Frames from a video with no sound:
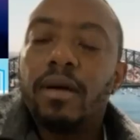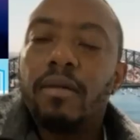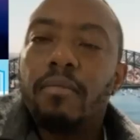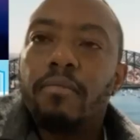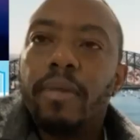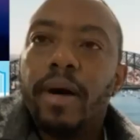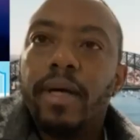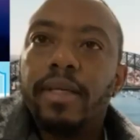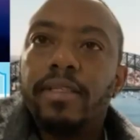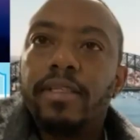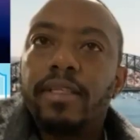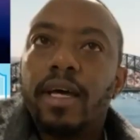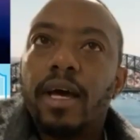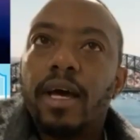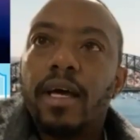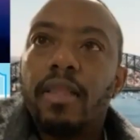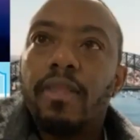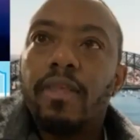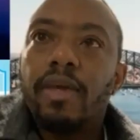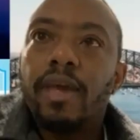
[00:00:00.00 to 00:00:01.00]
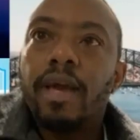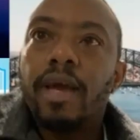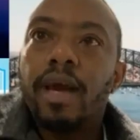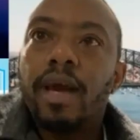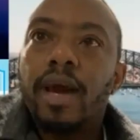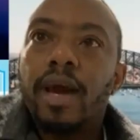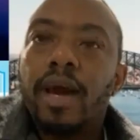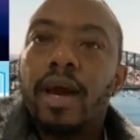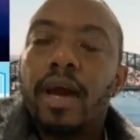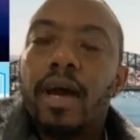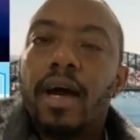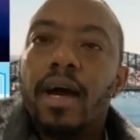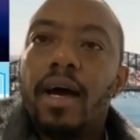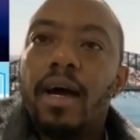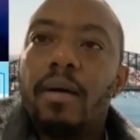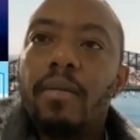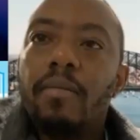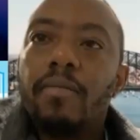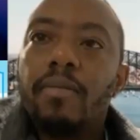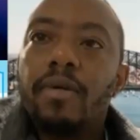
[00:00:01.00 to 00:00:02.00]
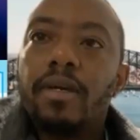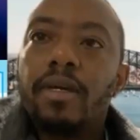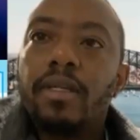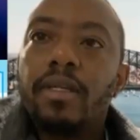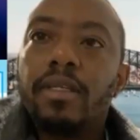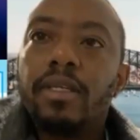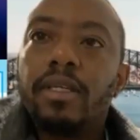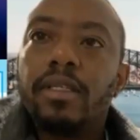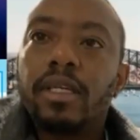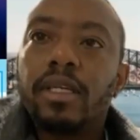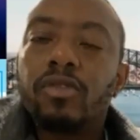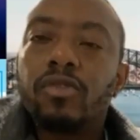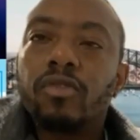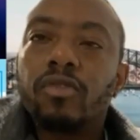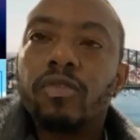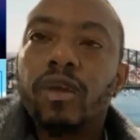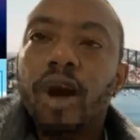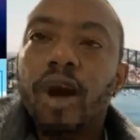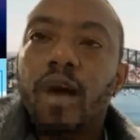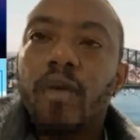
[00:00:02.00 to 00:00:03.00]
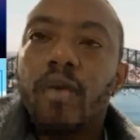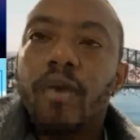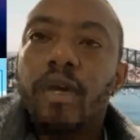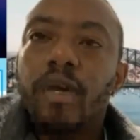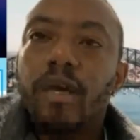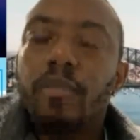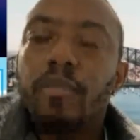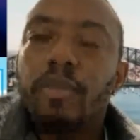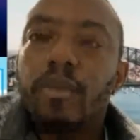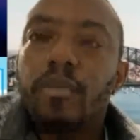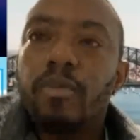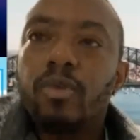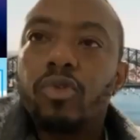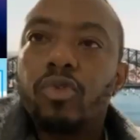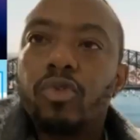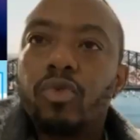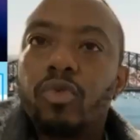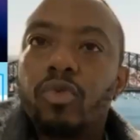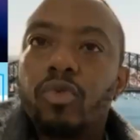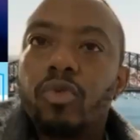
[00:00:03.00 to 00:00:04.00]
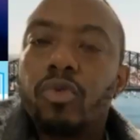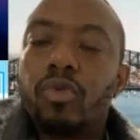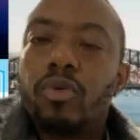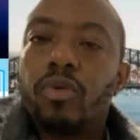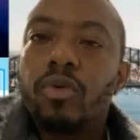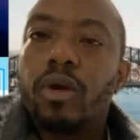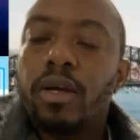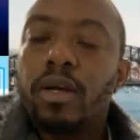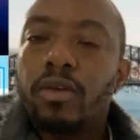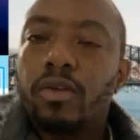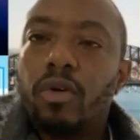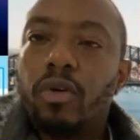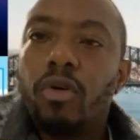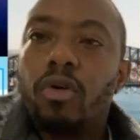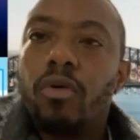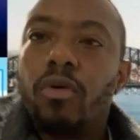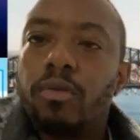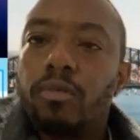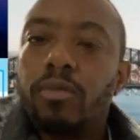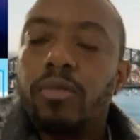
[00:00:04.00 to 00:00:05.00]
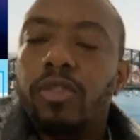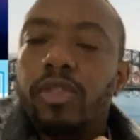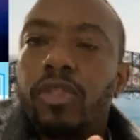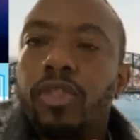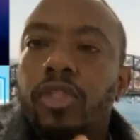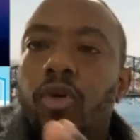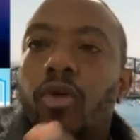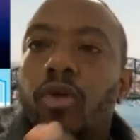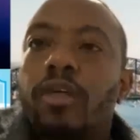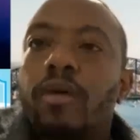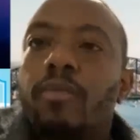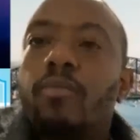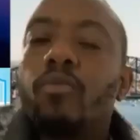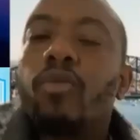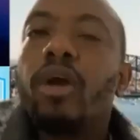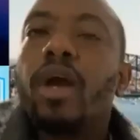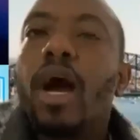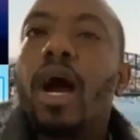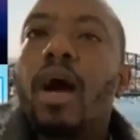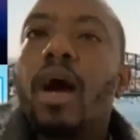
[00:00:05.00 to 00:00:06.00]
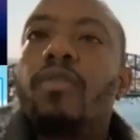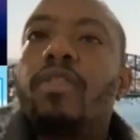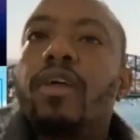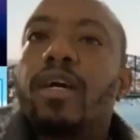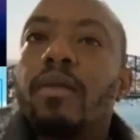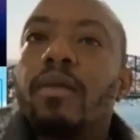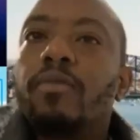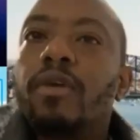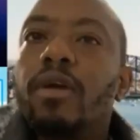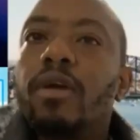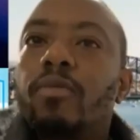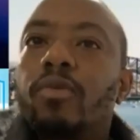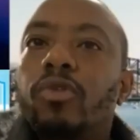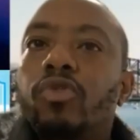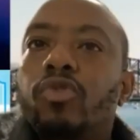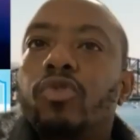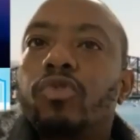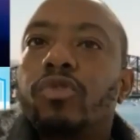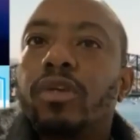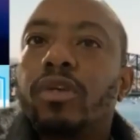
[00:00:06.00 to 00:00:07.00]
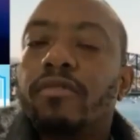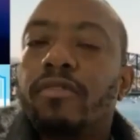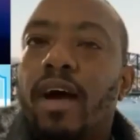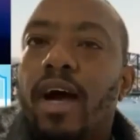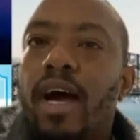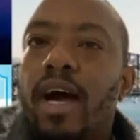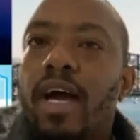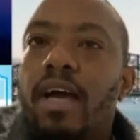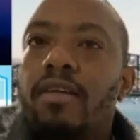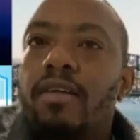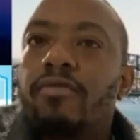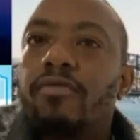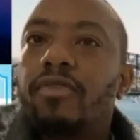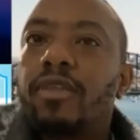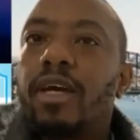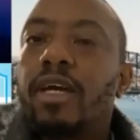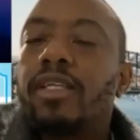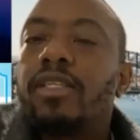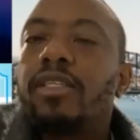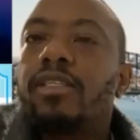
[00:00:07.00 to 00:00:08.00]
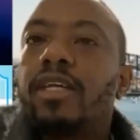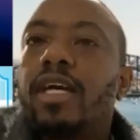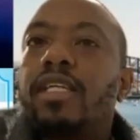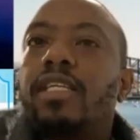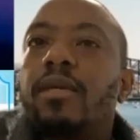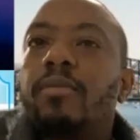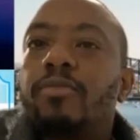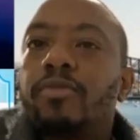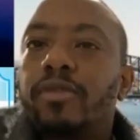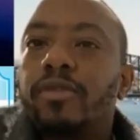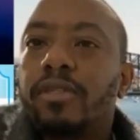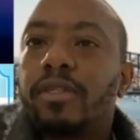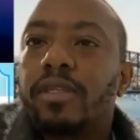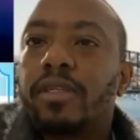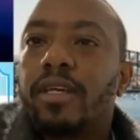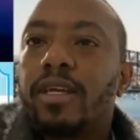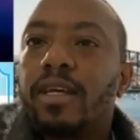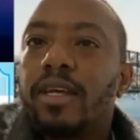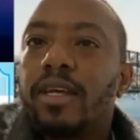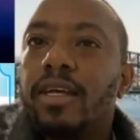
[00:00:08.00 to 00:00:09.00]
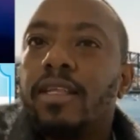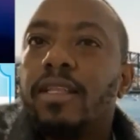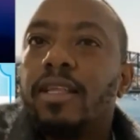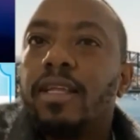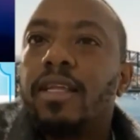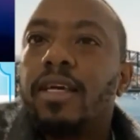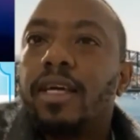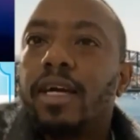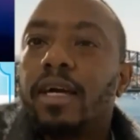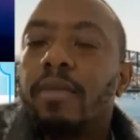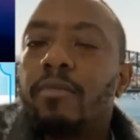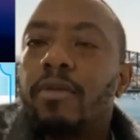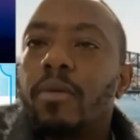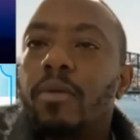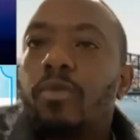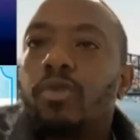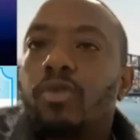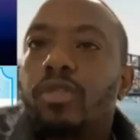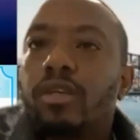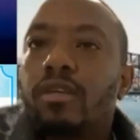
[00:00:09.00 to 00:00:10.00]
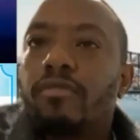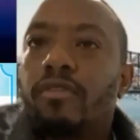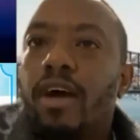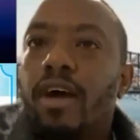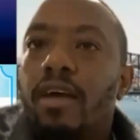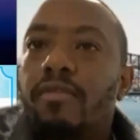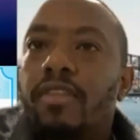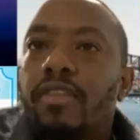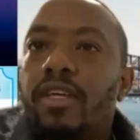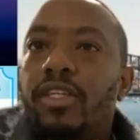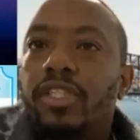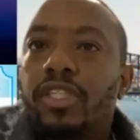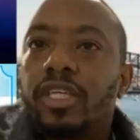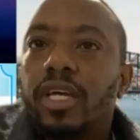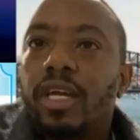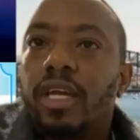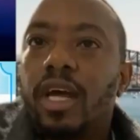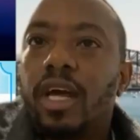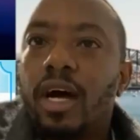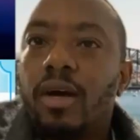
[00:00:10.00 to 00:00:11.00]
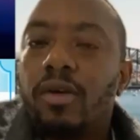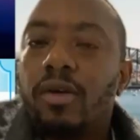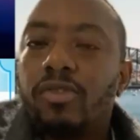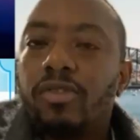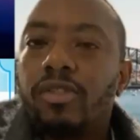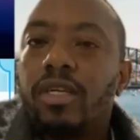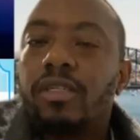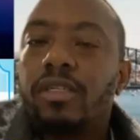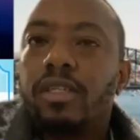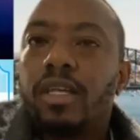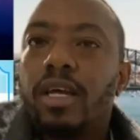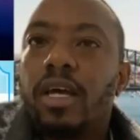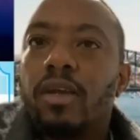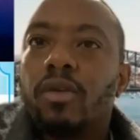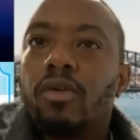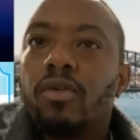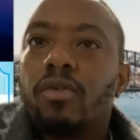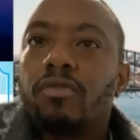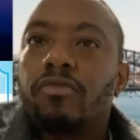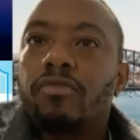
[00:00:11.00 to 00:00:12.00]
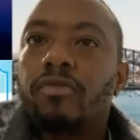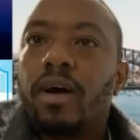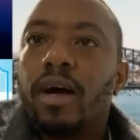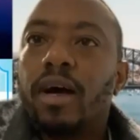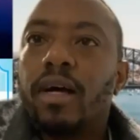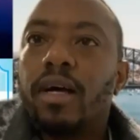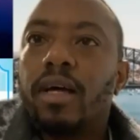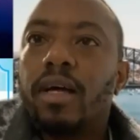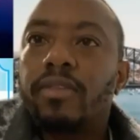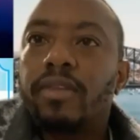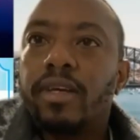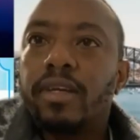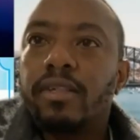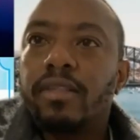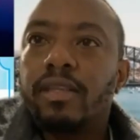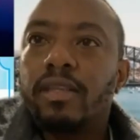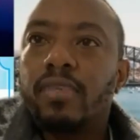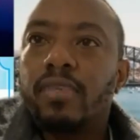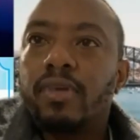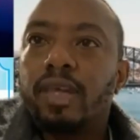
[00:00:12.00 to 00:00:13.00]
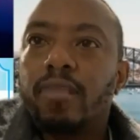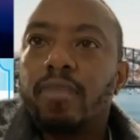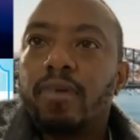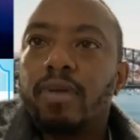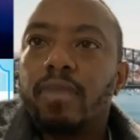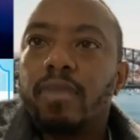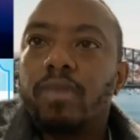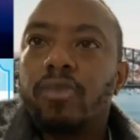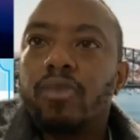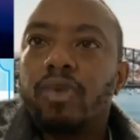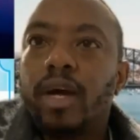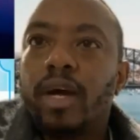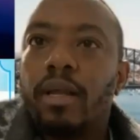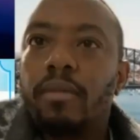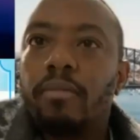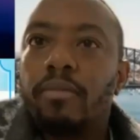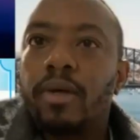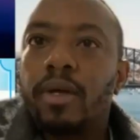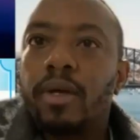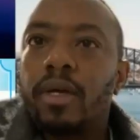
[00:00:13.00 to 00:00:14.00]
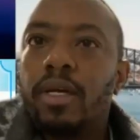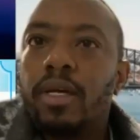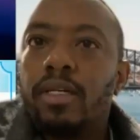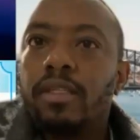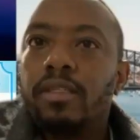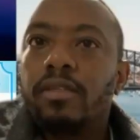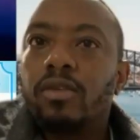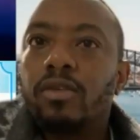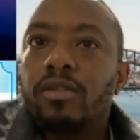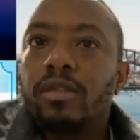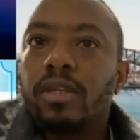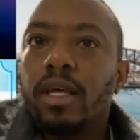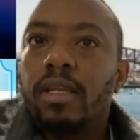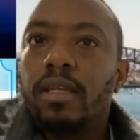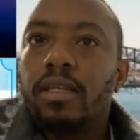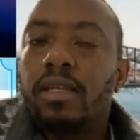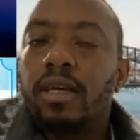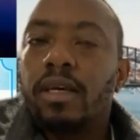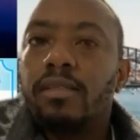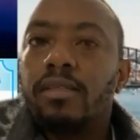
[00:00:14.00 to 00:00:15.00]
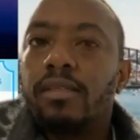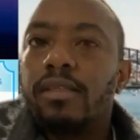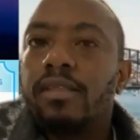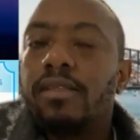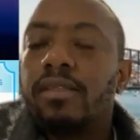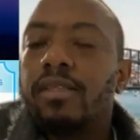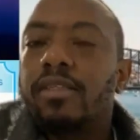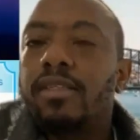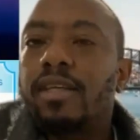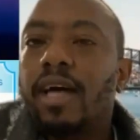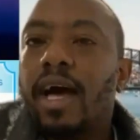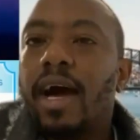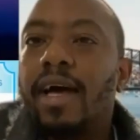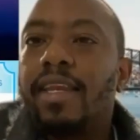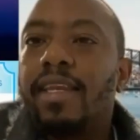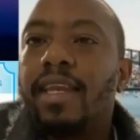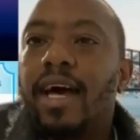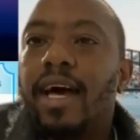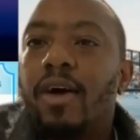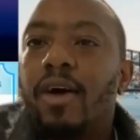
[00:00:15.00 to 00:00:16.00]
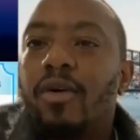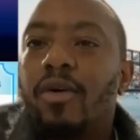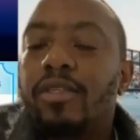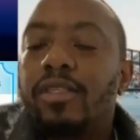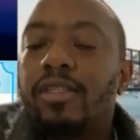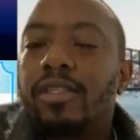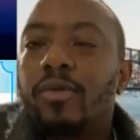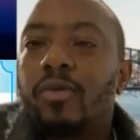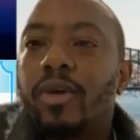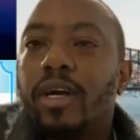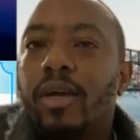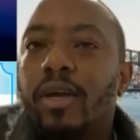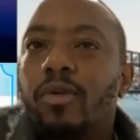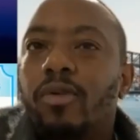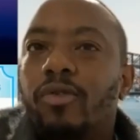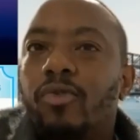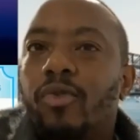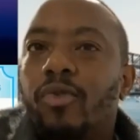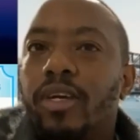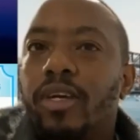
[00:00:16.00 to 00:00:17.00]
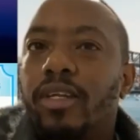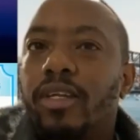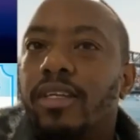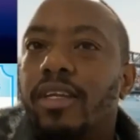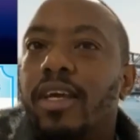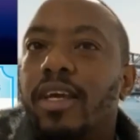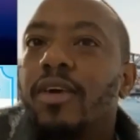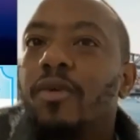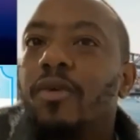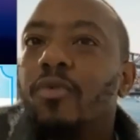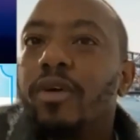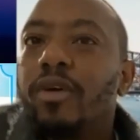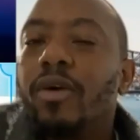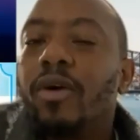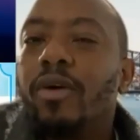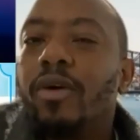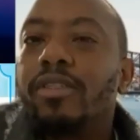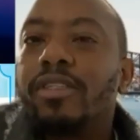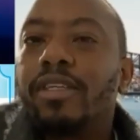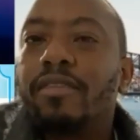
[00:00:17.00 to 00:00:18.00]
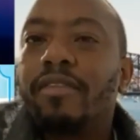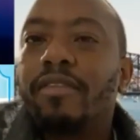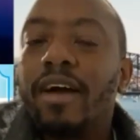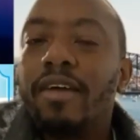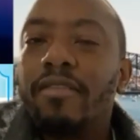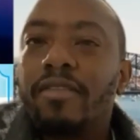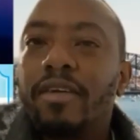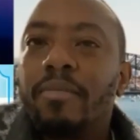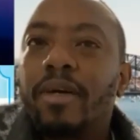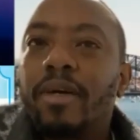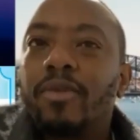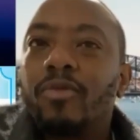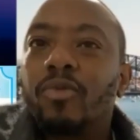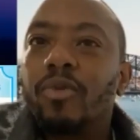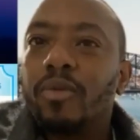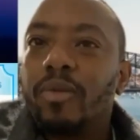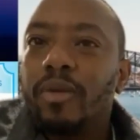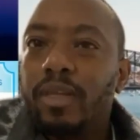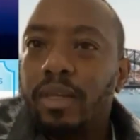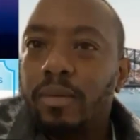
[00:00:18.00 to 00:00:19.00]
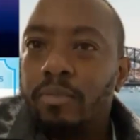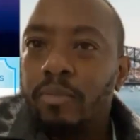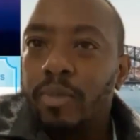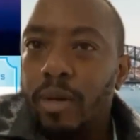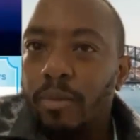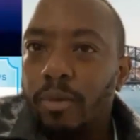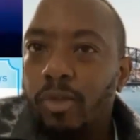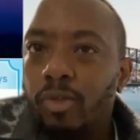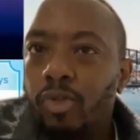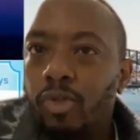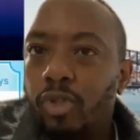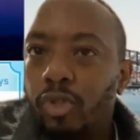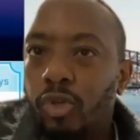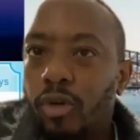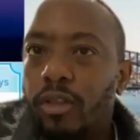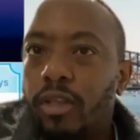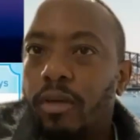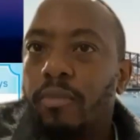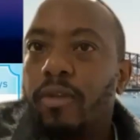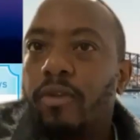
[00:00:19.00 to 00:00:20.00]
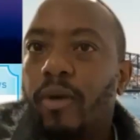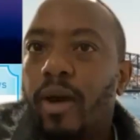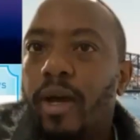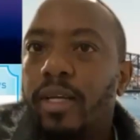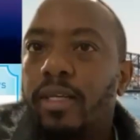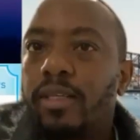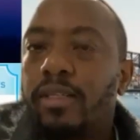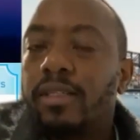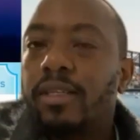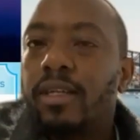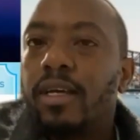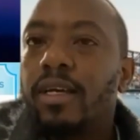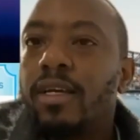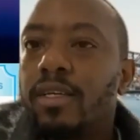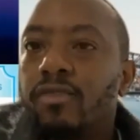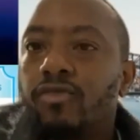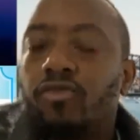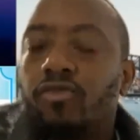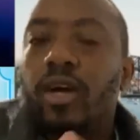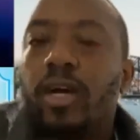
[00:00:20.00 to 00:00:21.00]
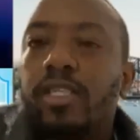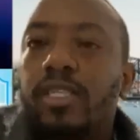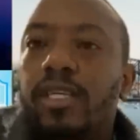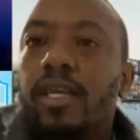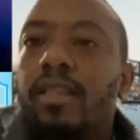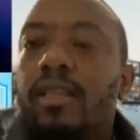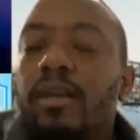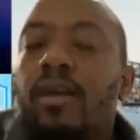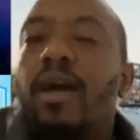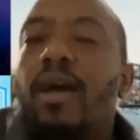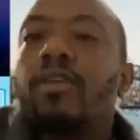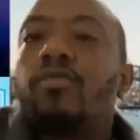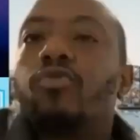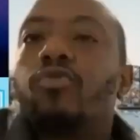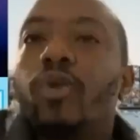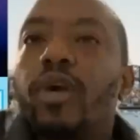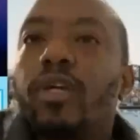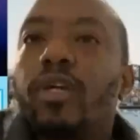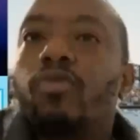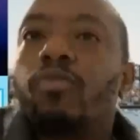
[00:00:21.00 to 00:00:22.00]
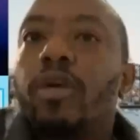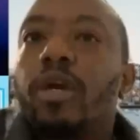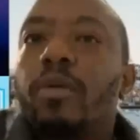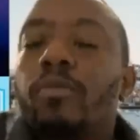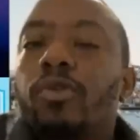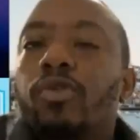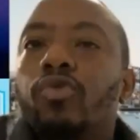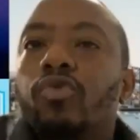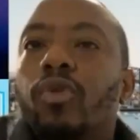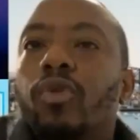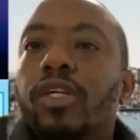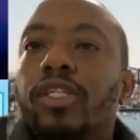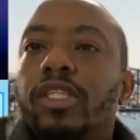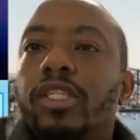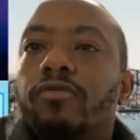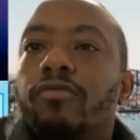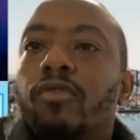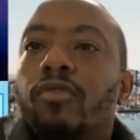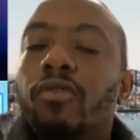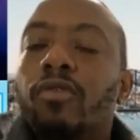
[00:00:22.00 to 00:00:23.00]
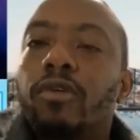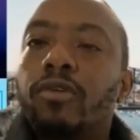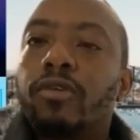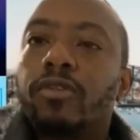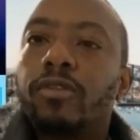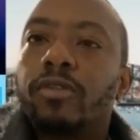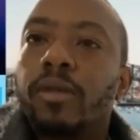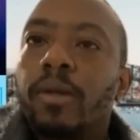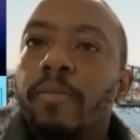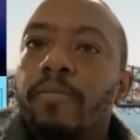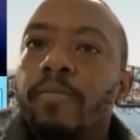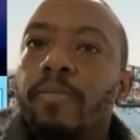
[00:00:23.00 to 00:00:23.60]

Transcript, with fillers: but uh, there are details of how we can be able to, you know, show them where how they can be able to survive. Their their tips that they can be able to survive. Their shared houses. There are a lot of uh, things that we can be able to help it's just not uh, since it's hard now, it's, we cannot do it. We're all surviving, but we will be able to show them the right structure and the right way to be able to achieve all those.